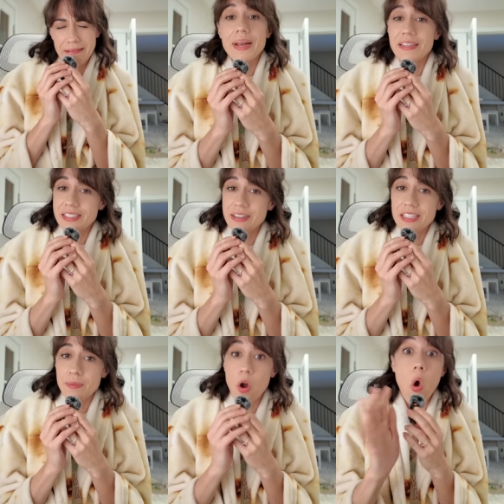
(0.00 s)
But I'll see you
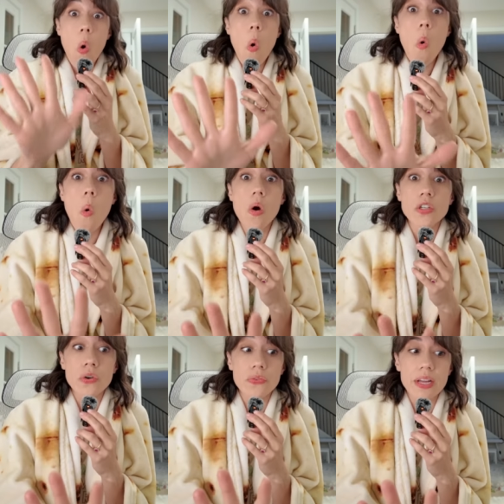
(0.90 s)
guys tomorrow. Oh,
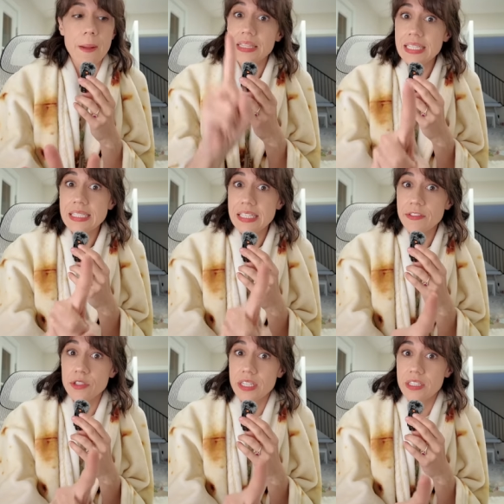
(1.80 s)
don't forget, please leave
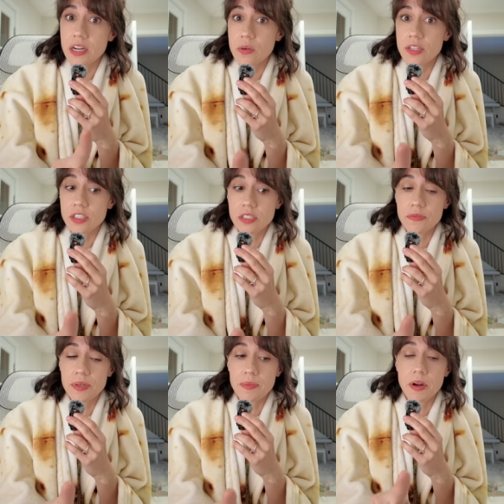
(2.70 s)
Tortilla Talk questions
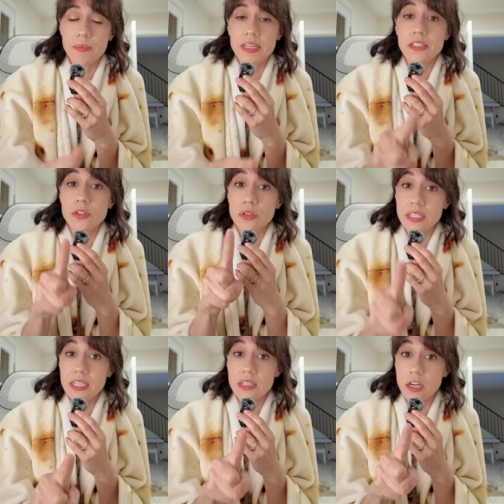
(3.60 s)
for me tomorrow, because it's
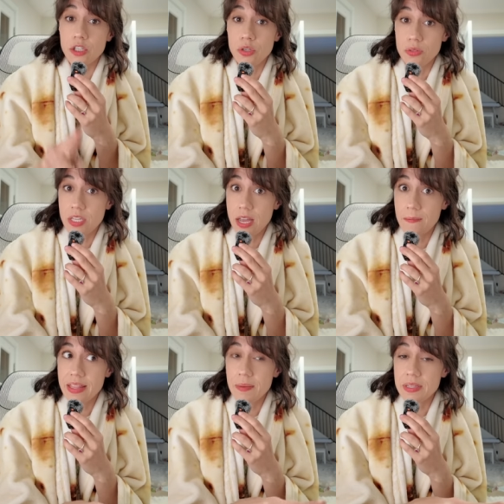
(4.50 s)
Tortilla Talk Tuesday.
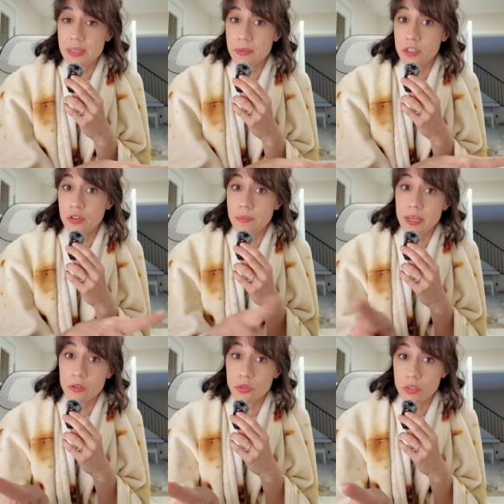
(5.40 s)
And that means I'm going to do a
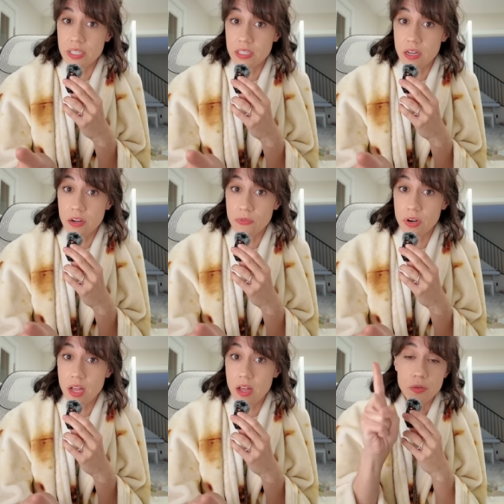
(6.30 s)
big old Tortilla Talk for
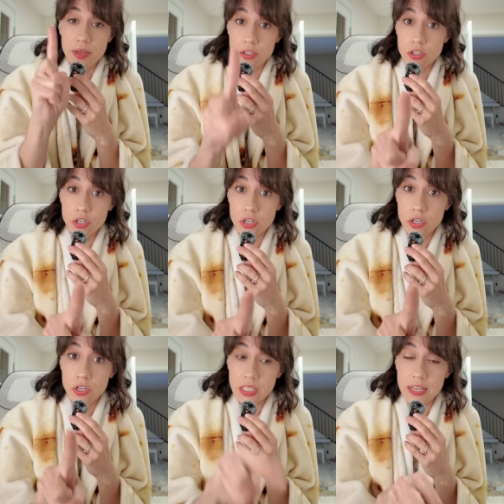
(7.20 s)
you. So make sure
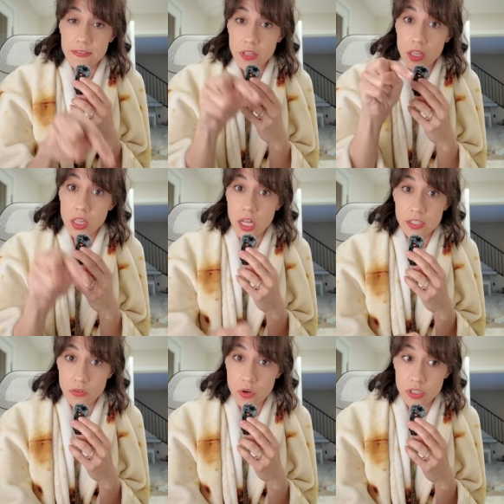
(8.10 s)
to leave
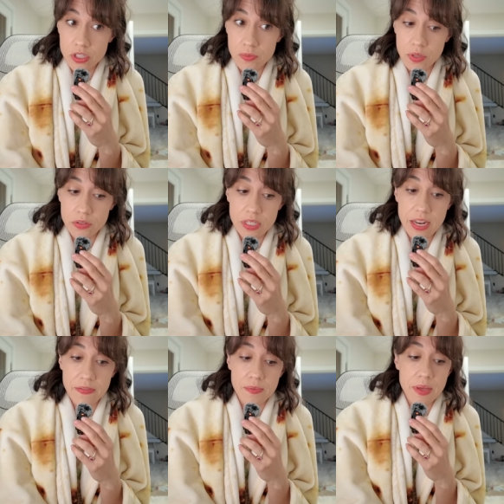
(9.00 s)
lots of questions below
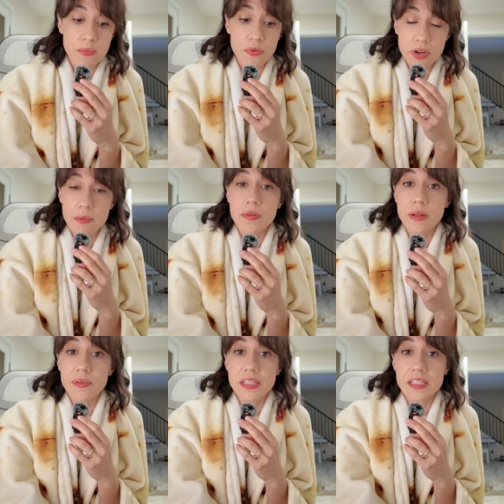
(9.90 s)
today for me. Pretty, pretty
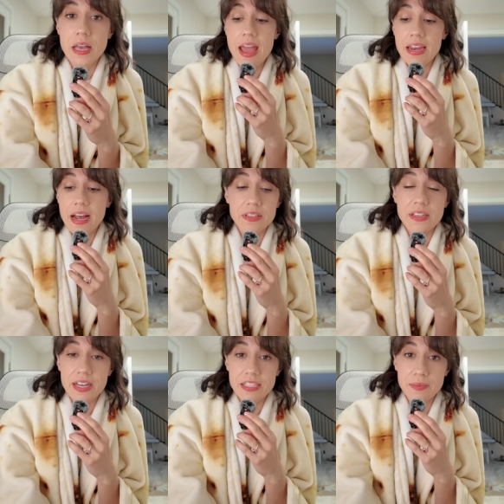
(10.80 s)
please. And I'll see
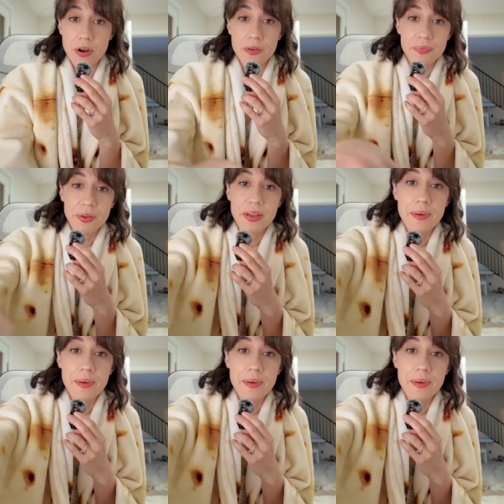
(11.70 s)
you guys tomorrow. Okay,